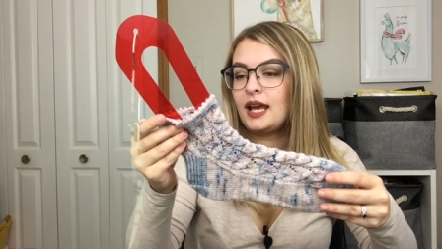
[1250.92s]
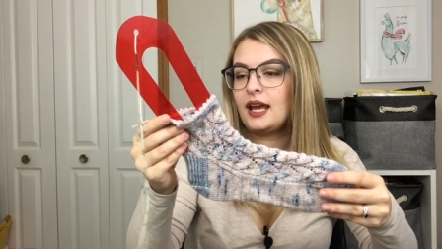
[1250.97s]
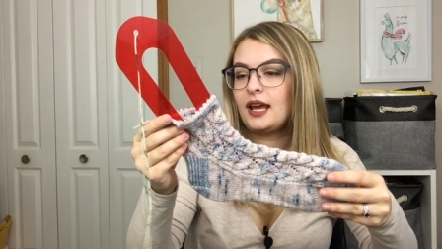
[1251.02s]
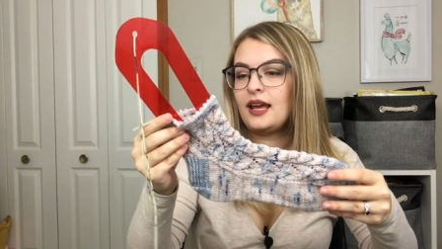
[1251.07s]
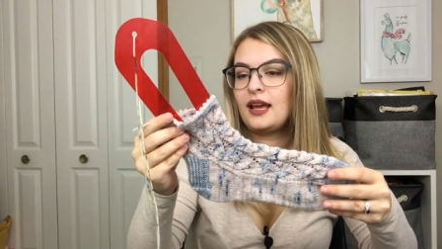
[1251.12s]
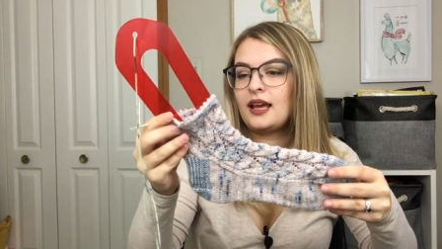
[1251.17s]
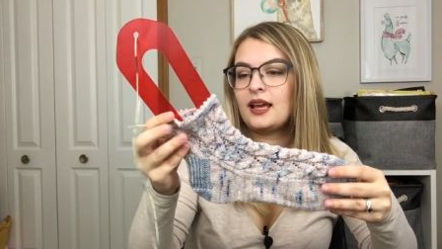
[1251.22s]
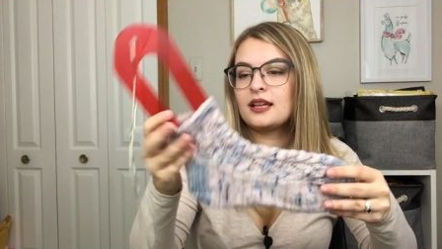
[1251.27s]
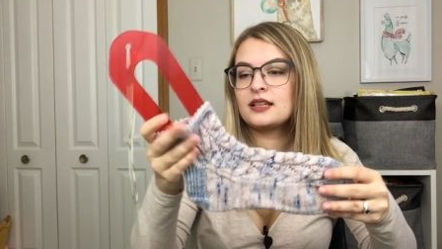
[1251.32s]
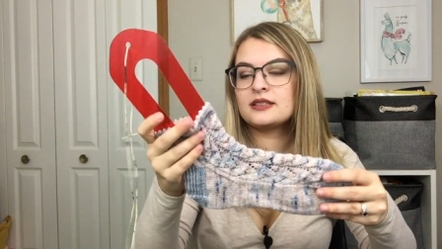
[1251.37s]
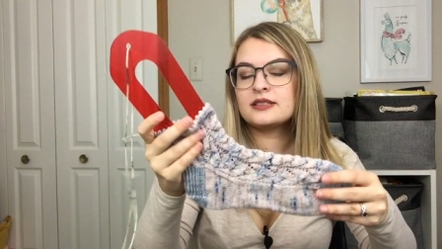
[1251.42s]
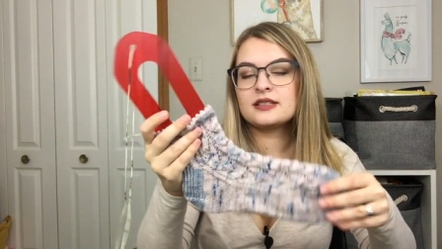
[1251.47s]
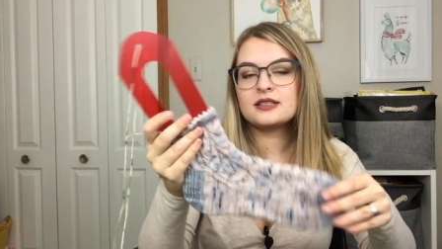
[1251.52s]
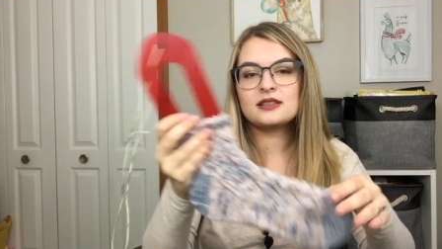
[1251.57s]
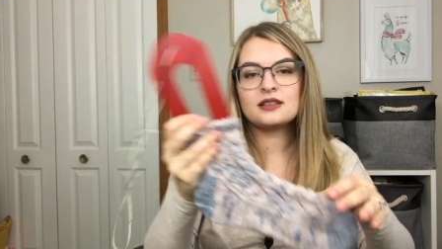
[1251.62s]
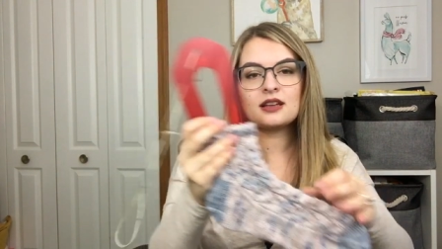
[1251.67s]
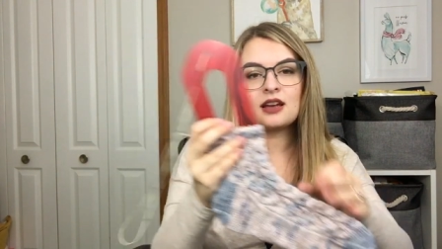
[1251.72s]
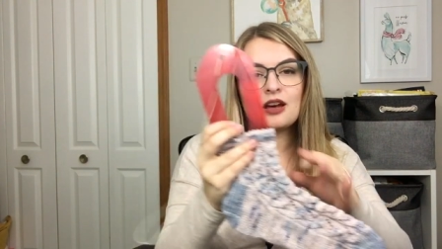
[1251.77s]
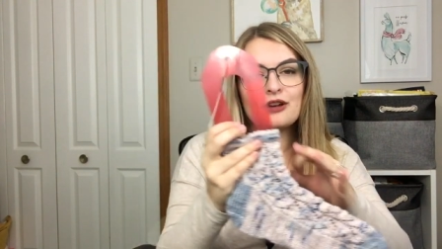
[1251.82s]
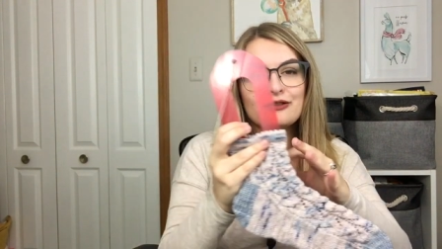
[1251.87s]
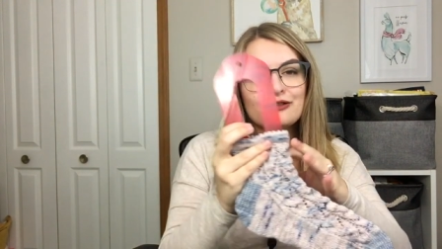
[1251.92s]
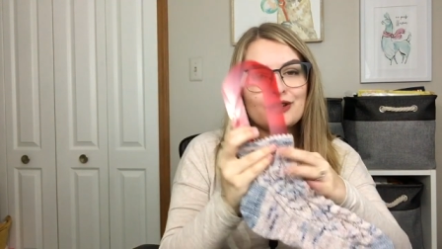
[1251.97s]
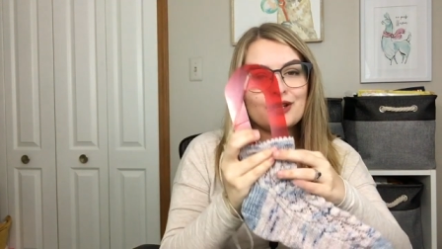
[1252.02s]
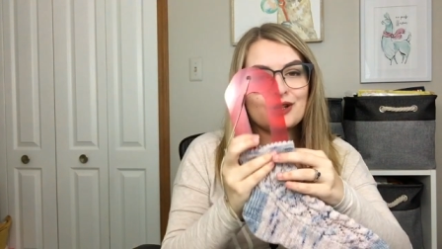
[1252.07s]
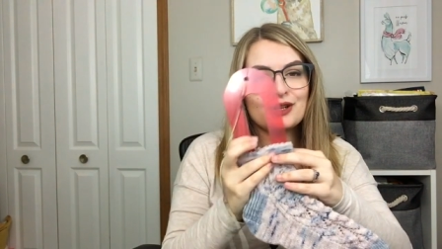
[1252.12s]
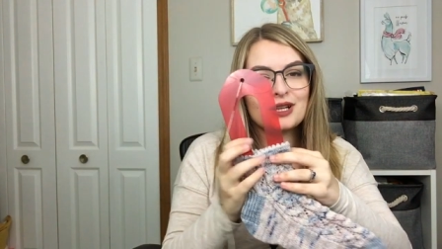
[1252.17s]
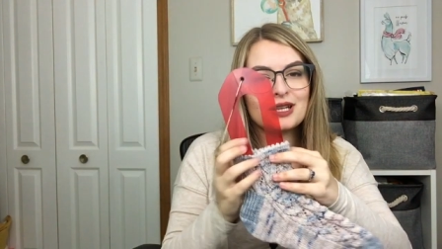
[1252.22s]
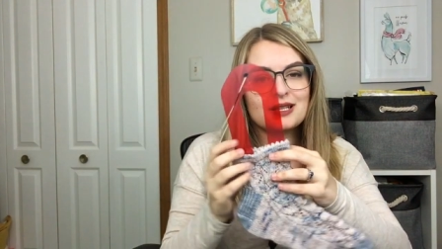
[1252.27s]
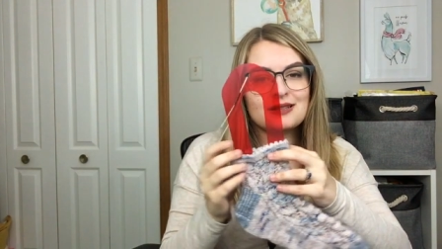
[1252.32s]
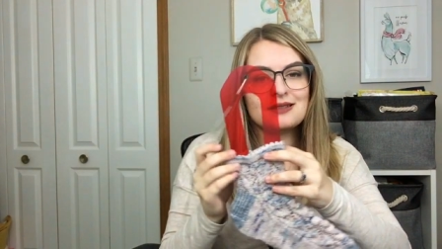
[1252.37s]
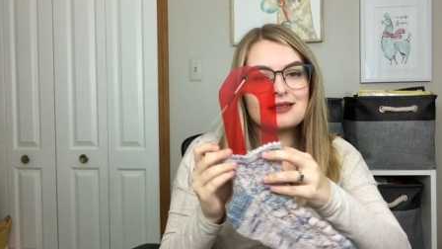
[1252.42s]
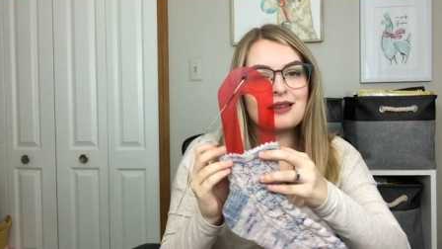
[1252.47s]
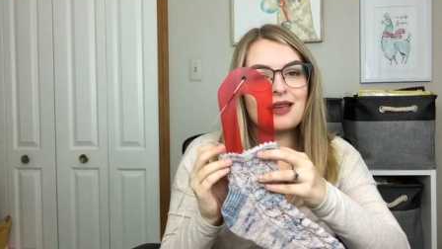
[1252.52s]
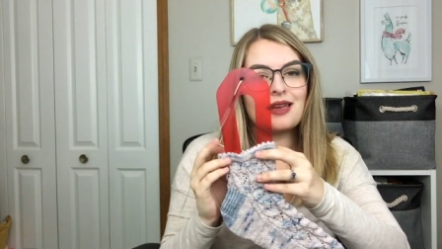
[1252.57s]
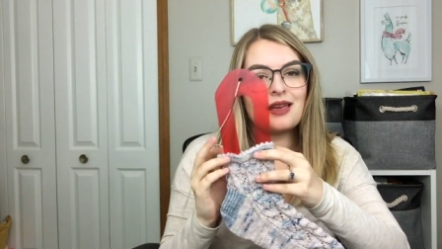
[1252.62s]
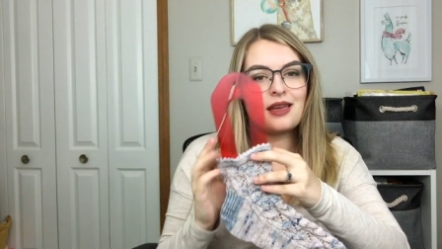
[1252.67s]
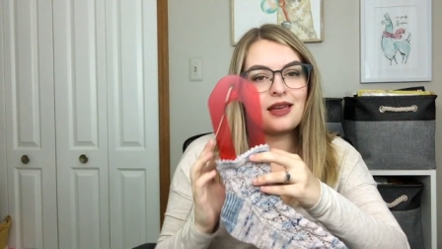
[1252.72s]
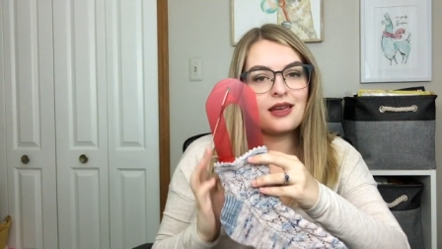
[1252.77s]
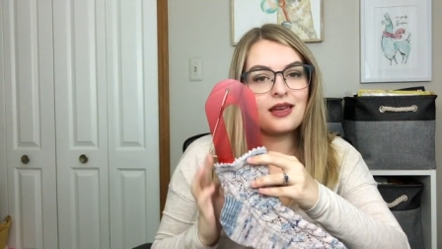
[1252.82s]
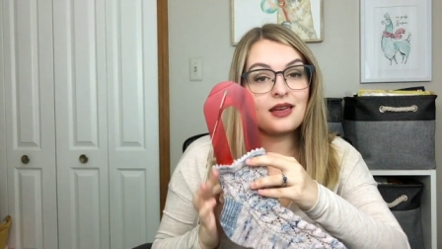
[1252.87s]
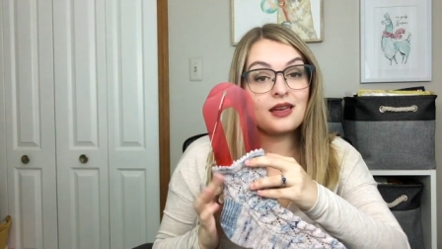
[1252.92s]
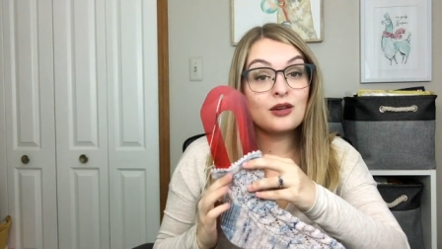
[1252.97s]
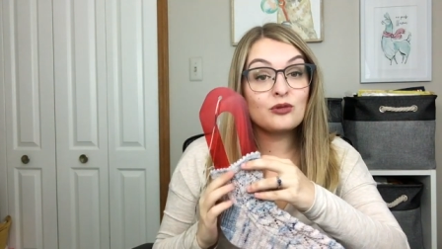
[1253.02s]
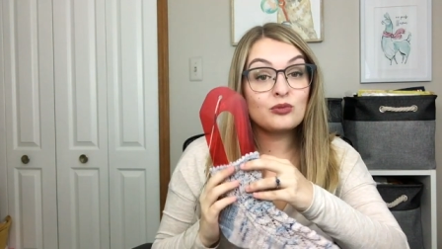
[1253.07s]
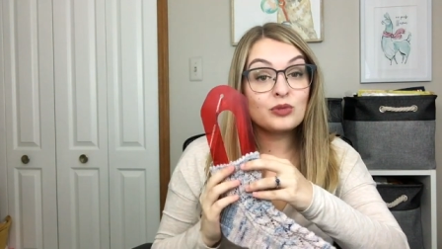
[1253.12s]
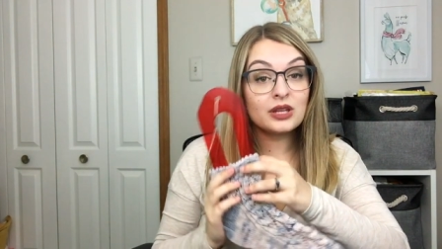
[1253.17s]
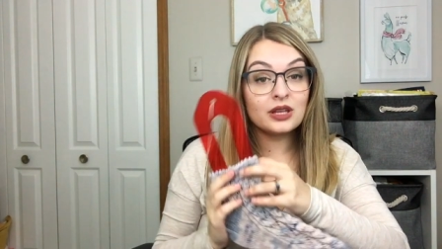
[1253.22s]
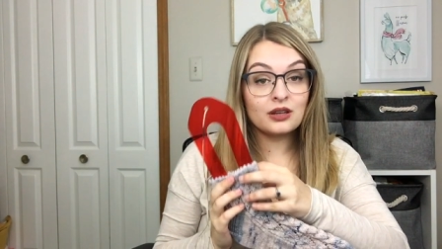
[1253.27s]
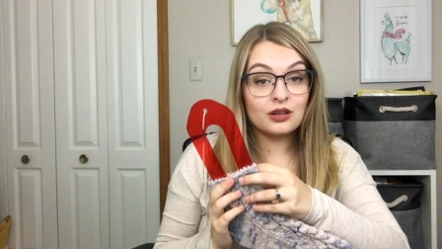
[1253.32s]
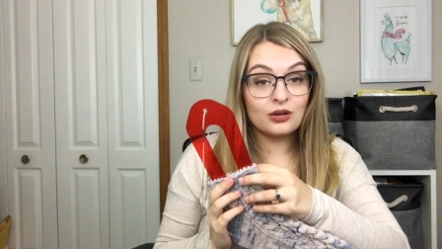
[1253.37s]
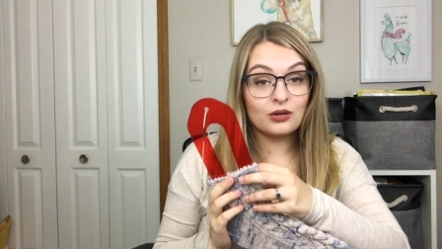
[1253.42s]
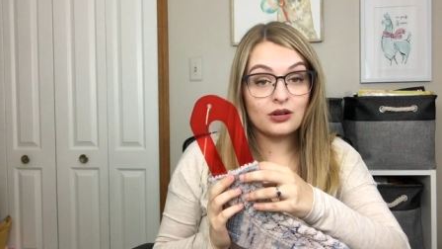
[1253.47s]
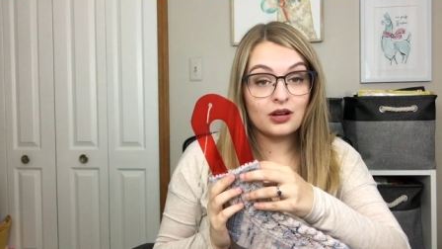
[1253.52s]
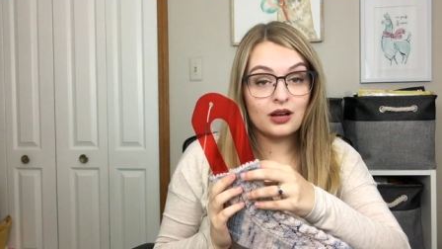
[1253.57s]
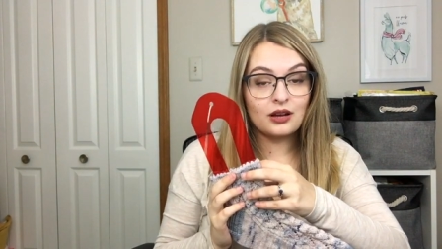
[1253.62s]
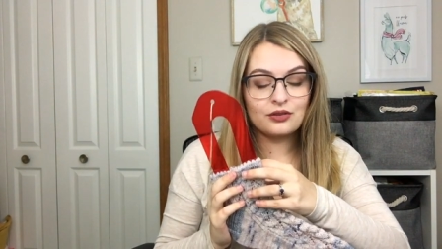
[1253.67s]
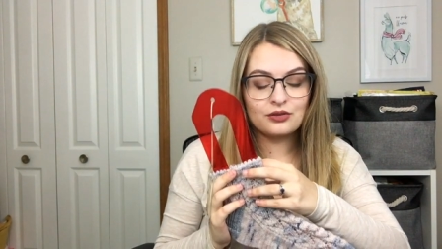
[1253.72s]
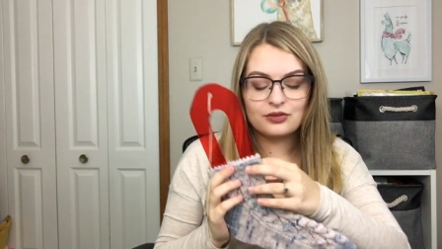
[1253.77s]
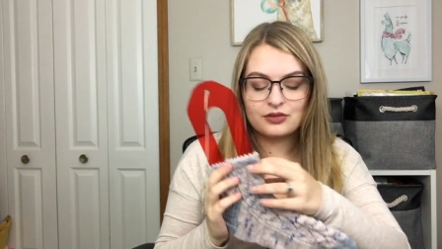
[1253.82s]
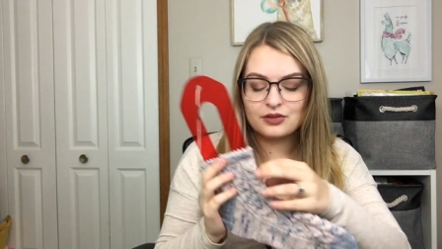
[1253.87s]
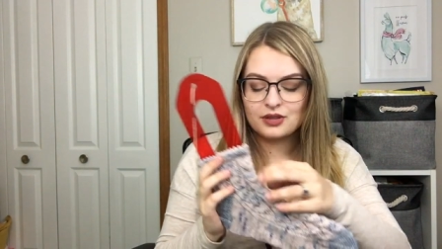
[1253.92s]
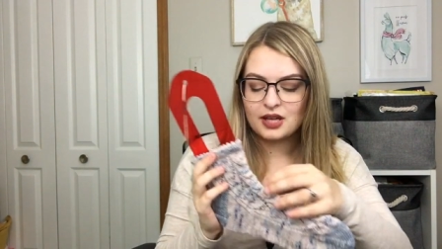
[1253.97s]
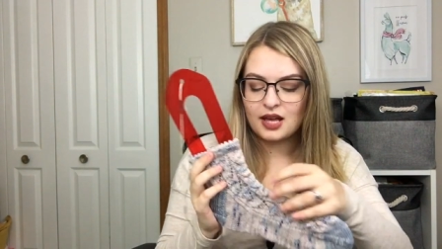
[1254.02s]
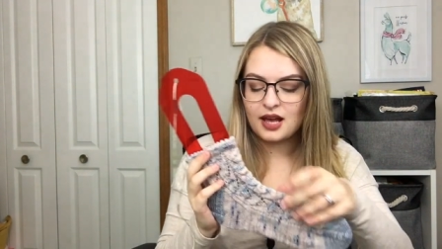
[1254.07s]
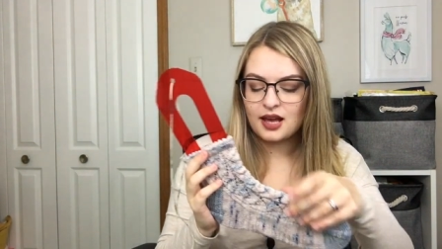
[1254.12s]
and the cuff here is a picot cuff.